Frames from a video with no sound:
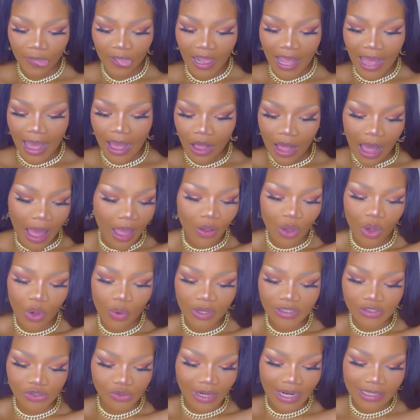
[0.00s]
I
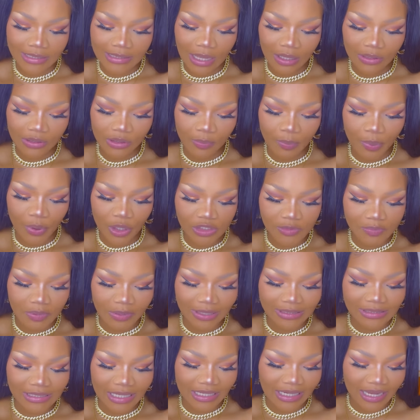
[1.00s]
always write down the points
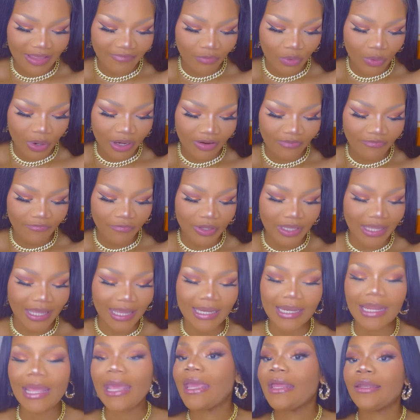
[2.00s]
because I never want to
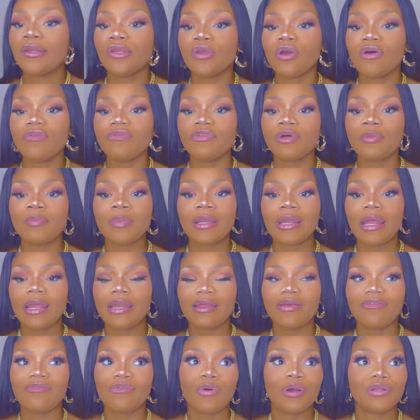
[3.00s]
forget any of them, and I
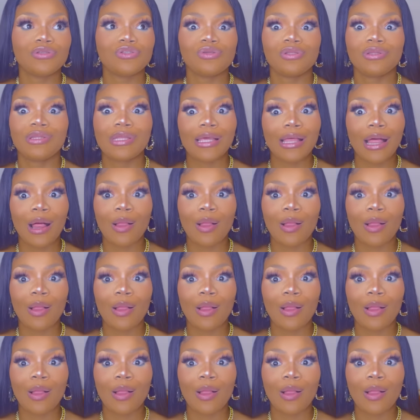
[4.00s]
never want to think